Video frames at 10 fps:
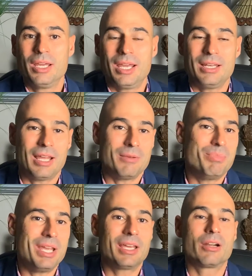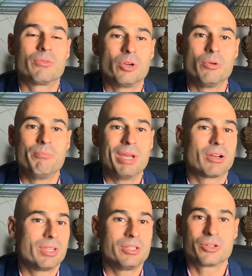and being in a room
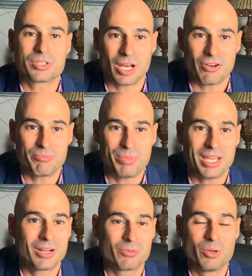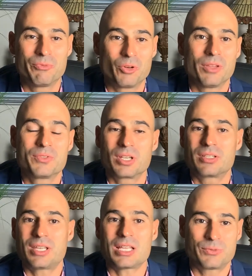bigger than yourself, being in a room full of
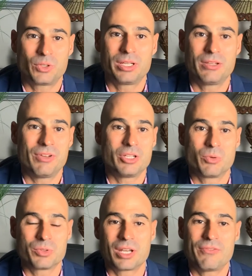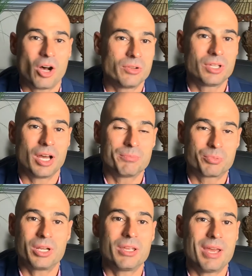successful individuals that have all done
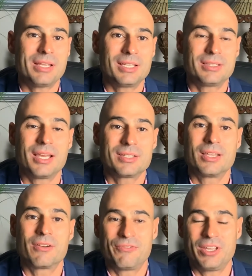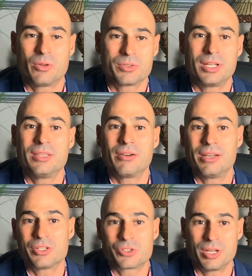pretty amazing things in their fields and in their
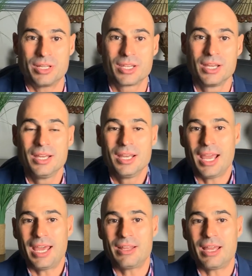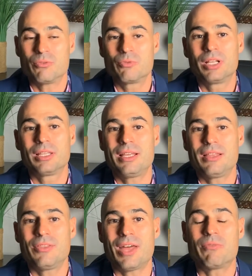industries. And really,
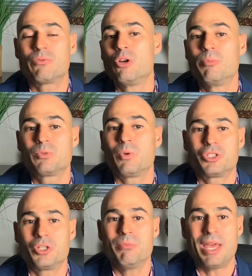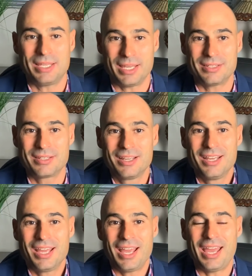that room is what you make it.
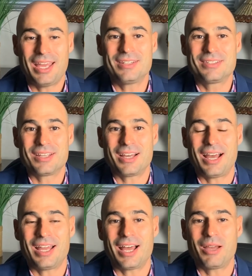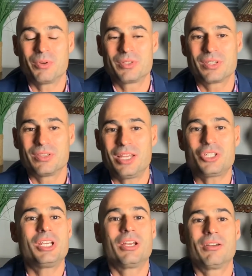And I was,
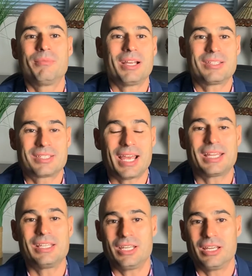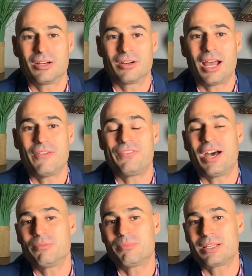this year, in my second year, I
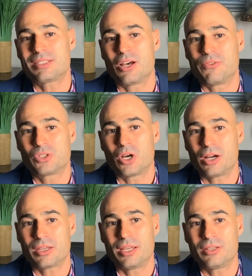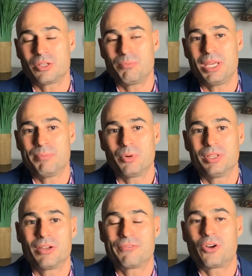found myself talking to people
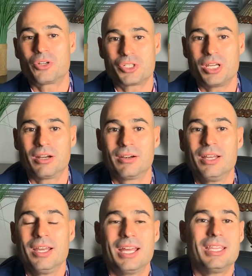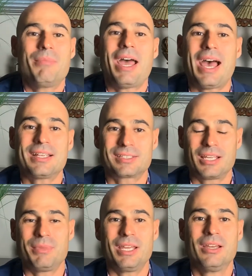in their first year and them
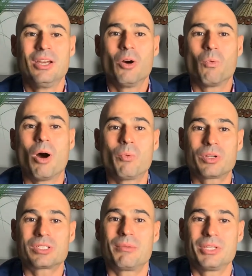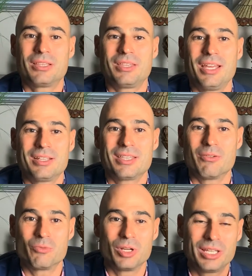asking me, what were some of the things that
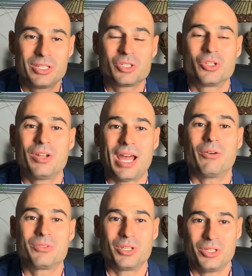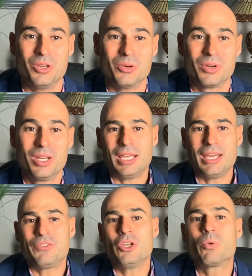really stood out to you?
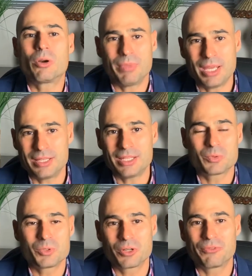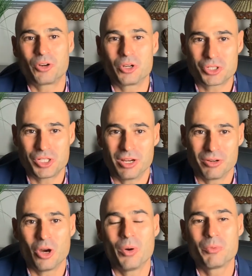If you were me and this was your first year,
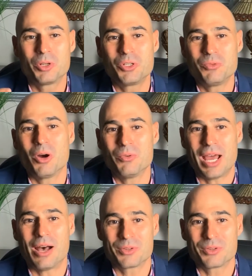knowing what you know now,